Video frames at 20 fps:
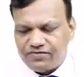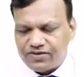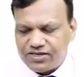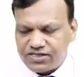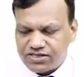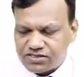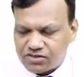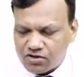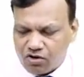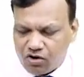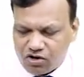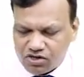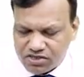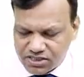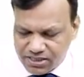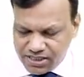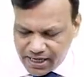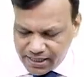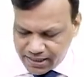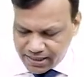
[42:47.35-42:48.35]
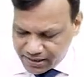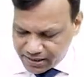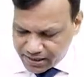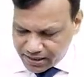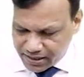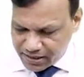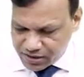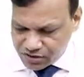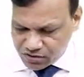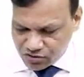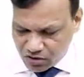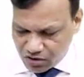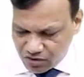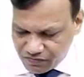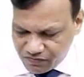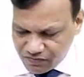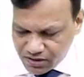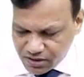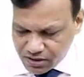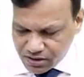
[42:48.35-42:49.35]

is constant in case of